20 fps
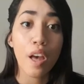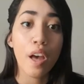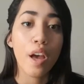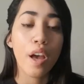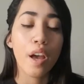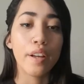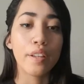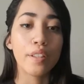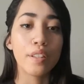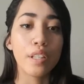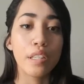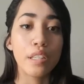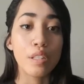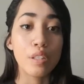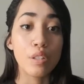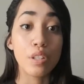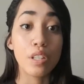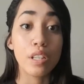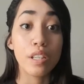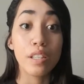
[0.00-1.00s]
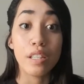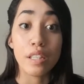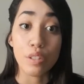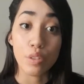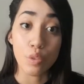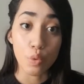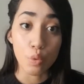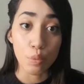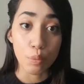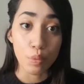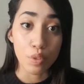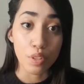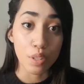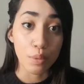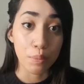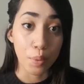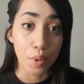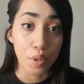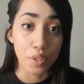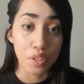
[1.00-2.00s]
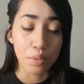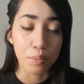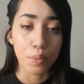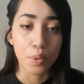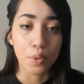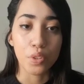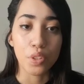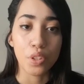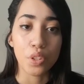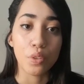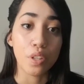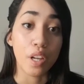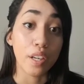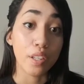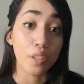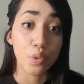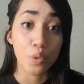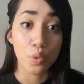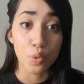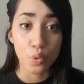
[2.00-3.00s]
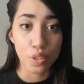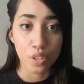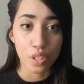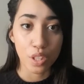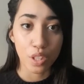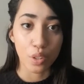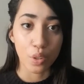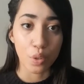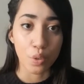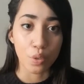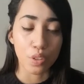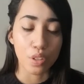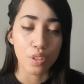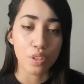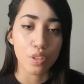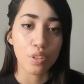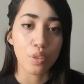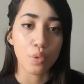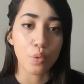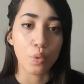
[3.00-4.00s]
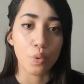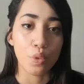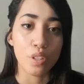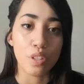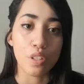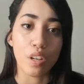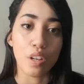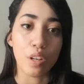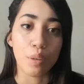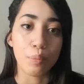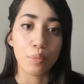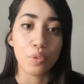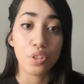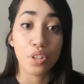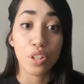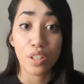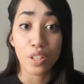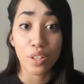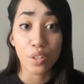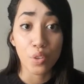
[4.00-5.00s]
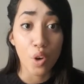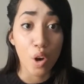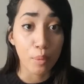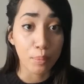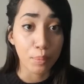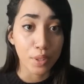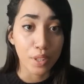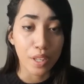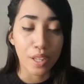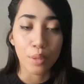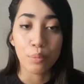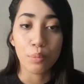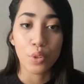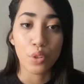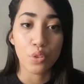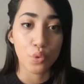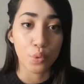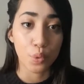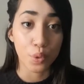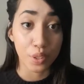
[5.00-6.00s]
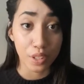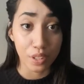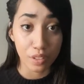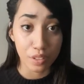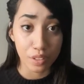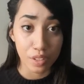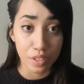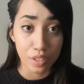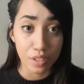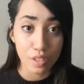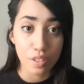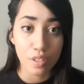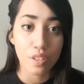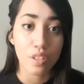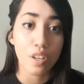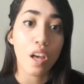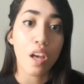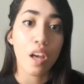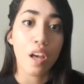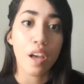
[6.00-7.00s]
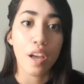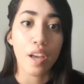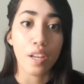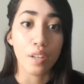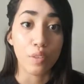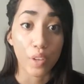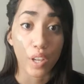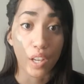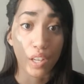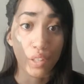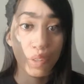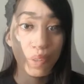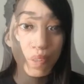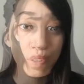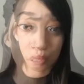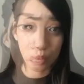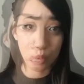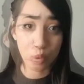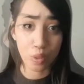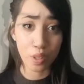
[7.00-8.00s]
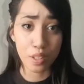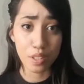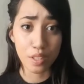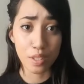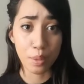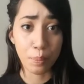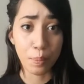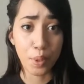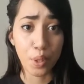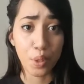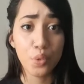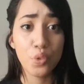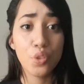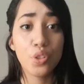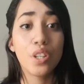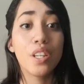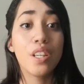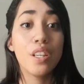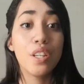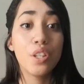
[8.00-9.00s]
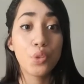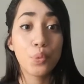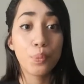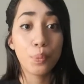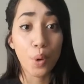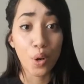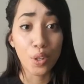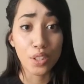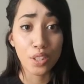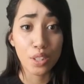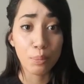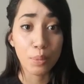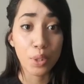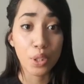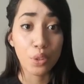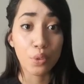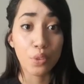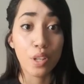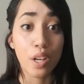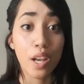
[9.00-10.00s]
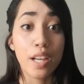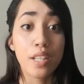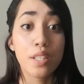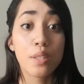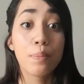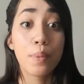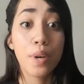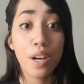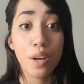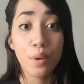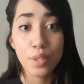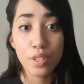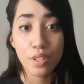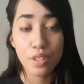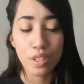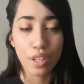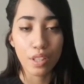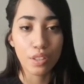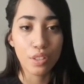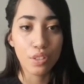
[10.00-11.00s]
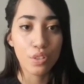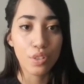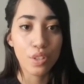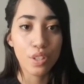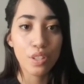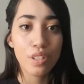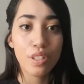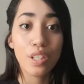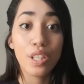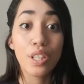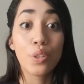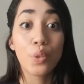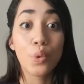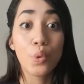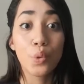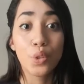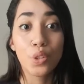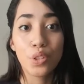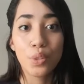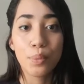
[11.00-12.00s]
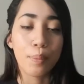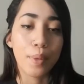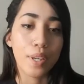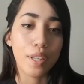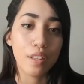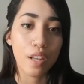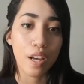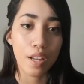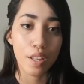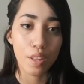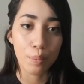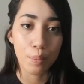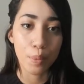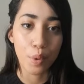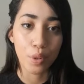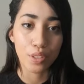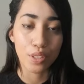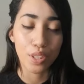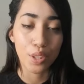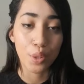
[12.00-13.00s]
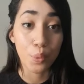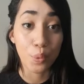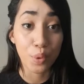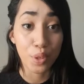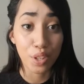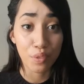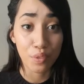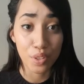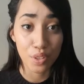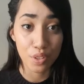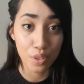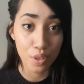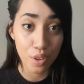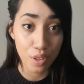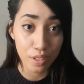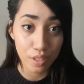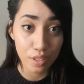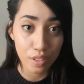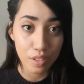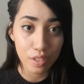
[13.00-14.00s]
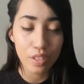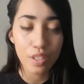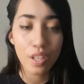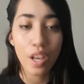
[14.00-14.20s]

and that it is almost impossible to unite all stakeholders towards sharing common and mutual interest and values. In the pluralist approach, each party may utilize power strategies in order to make the other party aware of their stances.